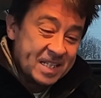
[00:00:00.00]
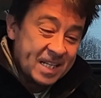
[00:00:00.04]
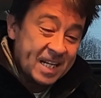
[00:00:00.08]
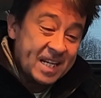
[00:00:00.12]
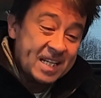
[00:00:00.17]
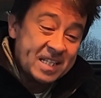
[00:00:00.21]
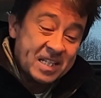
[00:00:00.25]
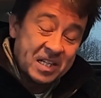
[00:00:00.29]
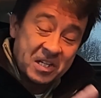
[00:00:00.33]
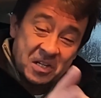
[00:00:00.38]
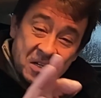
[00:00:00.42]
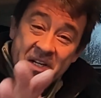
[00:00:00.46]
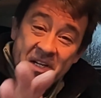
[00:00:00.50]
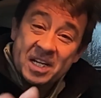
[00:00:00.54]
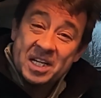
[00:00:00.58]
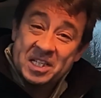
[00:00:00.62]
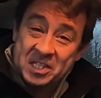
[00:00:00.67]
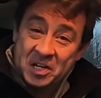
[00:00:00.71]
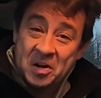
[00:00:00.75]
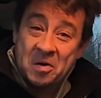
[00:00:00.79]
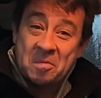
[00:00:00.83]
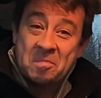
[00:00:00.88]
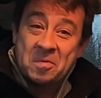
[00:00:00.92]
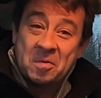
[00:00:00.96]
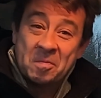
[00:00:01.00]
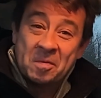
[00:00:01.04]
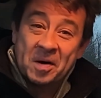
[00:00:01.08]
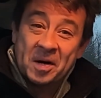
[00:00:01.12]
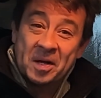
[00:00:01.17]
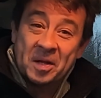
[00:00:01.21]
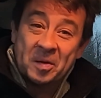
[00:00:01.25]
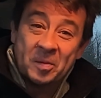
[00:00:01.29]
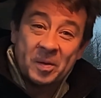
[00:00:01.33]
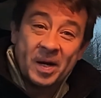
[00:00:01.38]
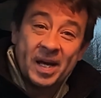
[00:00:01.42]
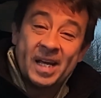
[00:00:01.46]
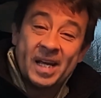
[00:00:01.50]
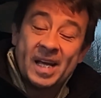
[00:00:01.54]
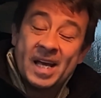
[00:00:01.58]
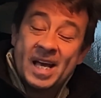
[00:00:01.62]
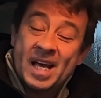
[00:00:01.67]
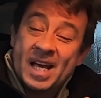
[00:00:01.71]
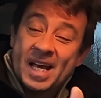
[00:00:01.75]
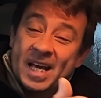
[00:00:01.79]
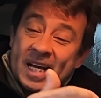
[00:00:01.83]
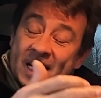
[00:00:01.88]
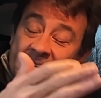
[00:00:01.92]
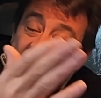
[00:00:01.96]
And it's a good example, by the way,
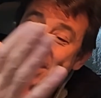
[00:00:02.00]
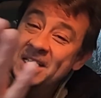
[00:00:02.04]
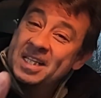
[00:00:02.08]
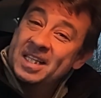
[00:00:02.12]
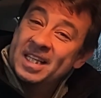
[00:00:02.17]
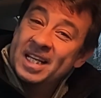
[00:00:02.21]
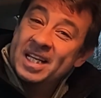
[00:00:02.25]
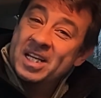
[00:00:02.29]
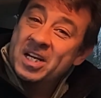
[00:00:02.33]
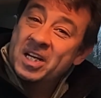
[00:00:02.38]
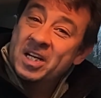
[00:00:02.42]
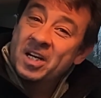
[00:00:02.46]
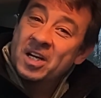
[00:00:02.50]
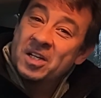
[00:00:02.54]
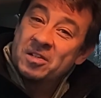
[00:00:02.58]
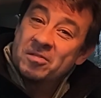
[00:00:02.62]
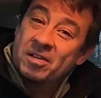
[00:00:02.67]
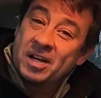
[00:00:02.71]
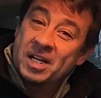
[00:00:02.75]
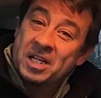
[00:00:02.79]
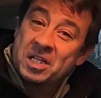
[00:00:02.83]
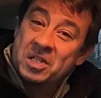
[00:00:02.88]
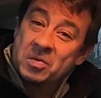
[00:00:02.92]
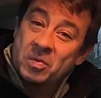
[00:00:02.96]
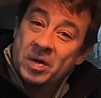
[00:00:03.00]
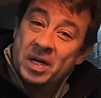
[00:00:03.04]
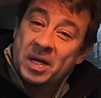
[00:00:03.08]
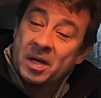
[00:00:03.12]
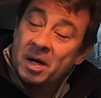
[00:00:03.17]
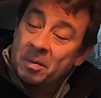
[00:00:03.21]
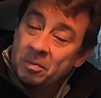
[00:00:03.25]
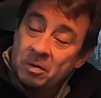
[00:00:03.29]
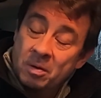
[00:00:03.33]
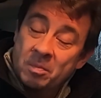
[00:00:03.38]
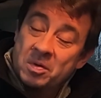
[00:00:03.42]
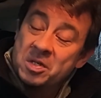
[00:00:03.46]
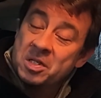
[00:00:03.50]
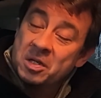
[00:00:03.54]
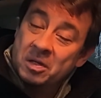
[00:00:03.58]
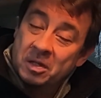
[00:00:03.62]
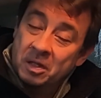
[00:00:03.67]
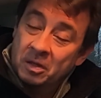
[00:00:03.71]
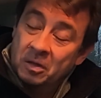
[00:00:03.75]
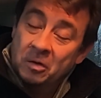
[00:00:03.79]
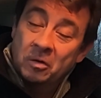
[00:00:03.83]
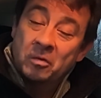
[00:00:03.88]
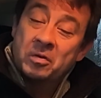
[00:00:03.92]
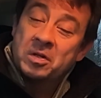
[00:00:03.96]
because you think your car's running sweet. I promise you,
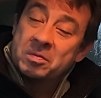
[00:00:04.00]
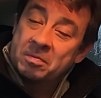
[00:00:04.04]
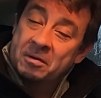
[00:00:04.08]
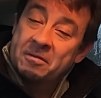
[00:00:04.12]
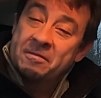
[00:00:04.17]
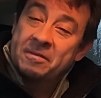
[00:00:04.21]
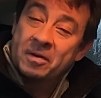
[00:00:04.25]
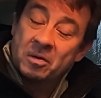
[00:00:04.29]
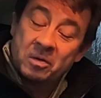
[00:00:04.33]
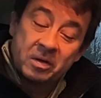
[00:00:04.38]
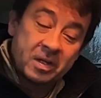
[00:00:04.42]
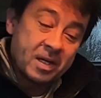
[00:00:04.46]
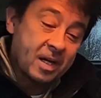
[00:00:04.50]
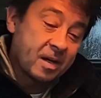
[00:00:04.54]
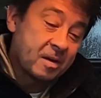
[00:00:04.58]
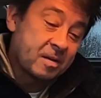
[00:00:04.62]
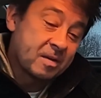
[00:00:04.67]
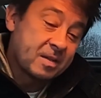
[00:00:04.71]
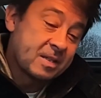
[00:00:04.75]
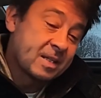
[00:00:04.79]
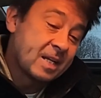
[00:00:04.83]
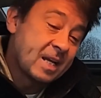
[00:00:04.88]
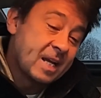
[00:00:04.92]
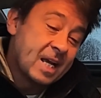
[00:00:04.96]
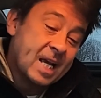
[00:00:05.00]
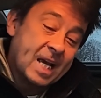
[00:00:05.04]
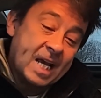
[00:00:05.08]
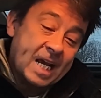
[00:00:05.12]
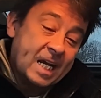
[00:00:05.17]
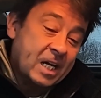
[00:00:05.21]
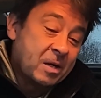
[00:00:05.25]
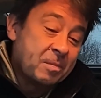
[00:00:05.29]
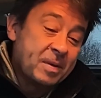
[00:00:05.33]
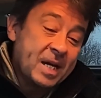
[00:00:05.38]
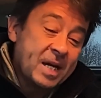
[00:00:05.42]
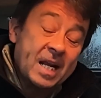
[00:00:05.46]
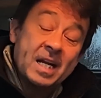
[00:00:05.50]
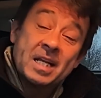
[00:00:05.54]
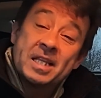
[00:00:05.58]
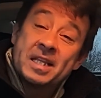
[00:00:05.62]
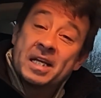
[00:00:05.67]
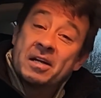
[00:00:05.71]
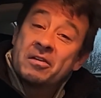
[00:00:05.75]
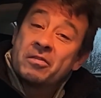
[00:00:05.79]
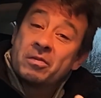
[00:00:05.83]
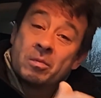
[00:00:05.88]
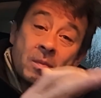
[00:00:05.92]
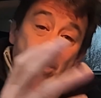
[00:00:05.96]
there'll always be fault codes. It could be
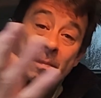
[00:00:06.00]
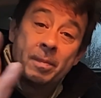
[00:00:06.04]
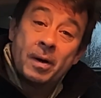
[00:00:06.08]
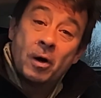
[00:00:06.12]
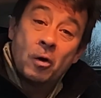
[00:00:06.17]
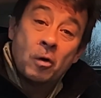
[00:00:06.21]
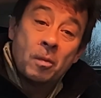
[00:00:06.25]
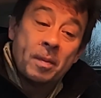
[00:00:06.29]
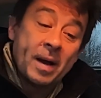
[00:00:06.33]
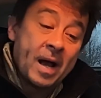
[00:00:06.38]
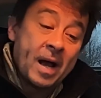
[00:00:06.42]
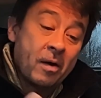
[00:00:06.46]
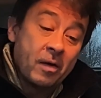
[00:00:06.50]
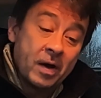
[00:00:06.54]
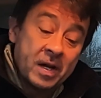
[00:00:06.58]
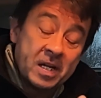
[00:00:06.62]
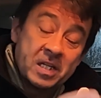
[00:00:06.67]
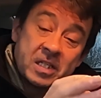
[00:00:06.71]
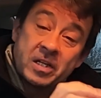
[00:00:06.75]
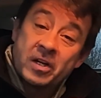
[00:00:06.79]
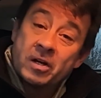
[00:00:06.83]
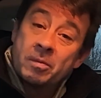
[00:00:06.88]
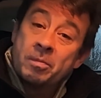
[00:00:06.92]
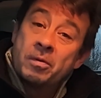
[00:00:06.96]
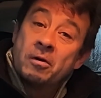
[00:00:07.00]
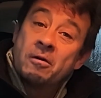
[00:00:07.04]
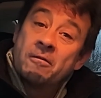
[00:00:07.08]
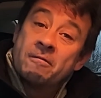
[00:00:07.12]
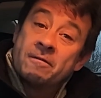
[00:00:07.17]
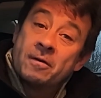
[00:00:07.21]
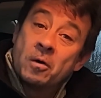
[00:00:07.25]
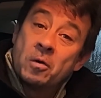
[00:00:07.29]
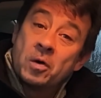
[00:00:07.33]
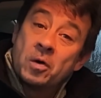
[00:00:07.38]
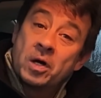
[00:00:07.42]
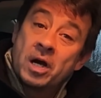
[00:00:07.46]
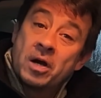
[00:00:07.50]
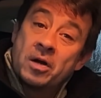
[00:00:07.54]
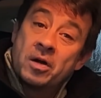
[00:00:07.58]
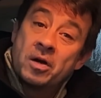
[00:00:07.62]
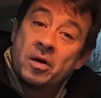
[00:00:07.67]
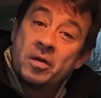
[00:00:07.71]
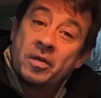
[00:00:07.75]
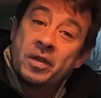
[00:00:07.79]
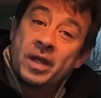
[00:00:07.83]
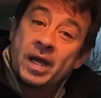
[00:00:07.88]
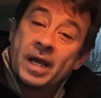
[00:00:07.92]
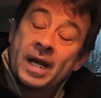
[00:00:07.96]
anything from a bulb out and it's going to put a fault code
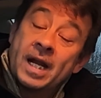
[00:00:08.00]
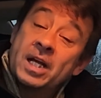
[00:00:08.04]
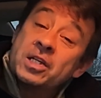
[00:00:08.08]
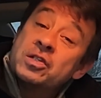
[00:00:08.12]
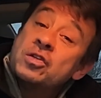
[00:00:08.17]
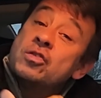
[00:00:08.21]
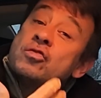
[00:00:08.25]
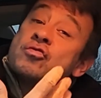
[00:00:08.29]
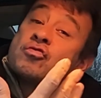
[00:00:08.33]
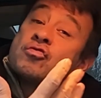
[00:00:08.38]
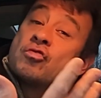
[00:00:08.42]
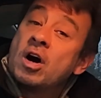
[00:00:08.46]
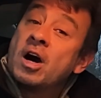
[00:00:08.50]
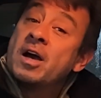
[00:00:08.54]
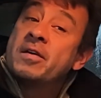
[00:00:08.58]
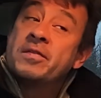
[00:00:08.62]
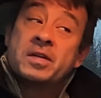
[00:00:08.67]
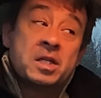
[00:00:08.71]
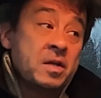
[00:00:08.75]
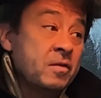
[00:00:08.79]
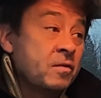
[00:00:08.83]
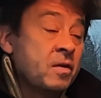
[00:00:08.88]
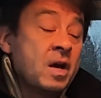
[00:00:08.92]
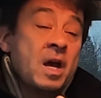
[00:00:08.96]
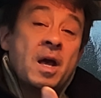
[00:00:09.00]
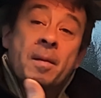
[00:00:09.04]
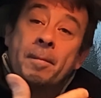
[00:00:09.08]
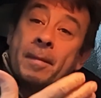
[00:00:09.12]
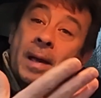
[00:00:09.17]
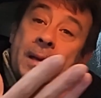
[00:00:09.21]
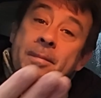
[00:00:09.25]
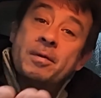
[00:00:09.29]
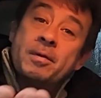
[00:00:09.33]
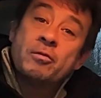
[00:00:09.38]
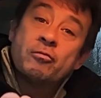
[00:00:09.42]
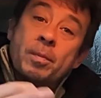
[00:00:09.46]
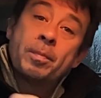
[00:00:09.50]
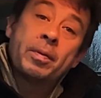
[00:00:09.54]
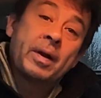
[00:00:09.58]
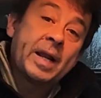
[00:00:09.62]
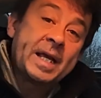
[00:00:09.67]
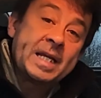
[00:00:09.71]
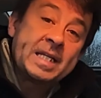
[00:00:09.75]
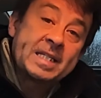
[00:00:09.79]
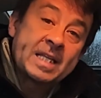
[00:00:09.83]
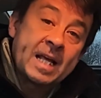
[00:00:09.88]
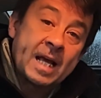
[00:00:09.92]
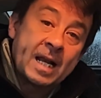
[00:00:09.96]
on there. And as you drive and you've maybe
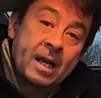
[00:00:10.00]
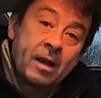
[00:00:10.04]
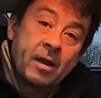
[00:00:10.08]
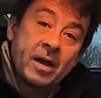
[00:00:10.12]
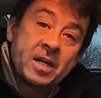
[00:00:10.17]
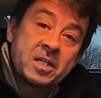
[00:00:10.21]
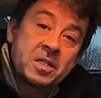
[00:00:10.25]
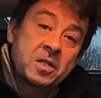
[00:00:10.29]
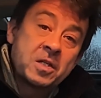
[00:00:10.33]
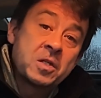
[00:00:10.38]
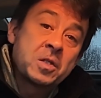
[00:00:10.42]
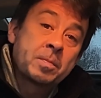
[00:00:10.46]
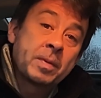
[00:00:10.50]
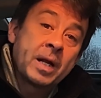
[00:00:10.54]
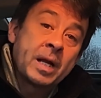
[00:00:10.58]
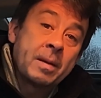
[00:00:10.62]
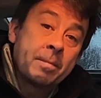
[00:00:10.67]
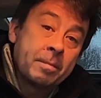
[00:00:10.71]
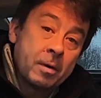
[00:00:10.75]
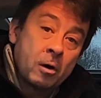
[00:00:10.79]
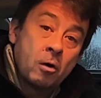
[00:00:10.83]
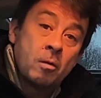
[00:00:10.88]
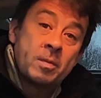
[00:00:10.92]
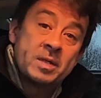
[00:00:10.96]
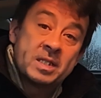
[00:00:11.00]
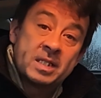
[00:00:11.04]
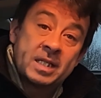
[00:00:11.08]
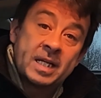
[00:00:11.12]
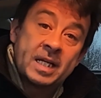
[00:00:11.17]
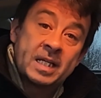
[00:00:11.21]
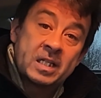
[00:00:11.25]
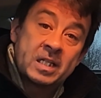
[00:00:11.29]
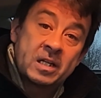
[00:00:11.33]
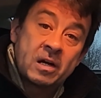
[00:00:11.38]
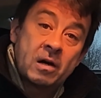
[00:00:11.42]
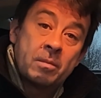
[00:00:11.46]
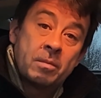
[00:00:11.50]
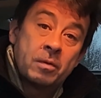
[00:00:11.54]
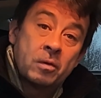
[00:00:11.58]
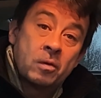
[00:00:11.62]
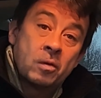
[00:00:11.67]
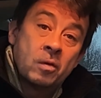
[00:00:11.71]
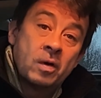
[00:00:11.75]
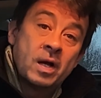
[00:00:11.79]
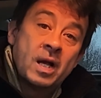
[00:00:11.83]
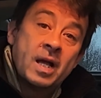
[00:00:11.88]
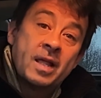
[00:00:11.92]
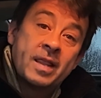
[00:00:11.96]
replaced that license plate bulb as an
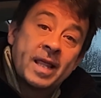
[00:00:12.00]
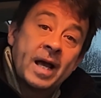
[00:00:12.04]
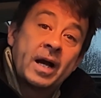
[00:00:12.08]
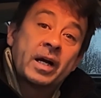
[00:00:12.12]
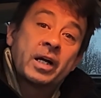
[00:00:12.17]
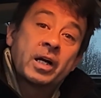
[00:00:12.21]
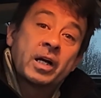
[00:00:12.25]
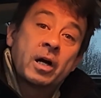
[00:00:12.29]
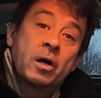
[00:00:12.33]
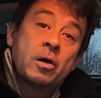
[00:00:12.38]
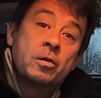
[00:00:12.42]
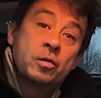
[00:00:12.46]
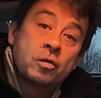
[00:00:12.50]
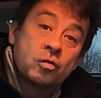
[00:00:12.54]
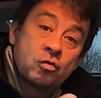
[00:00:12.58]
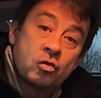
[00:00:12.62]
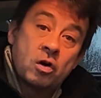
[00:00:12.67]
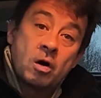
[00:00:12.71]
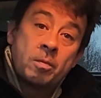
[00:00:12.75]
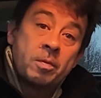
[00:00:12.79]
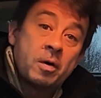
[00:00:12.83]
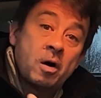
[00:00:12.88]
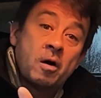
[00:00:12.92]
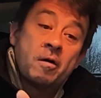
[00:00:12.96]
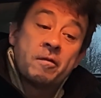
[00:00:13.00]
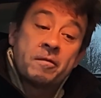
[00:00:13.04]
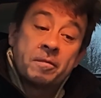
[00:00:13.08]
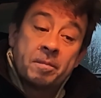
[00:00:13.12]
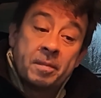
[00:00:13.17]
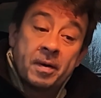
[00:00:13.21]
example, that code will drop off.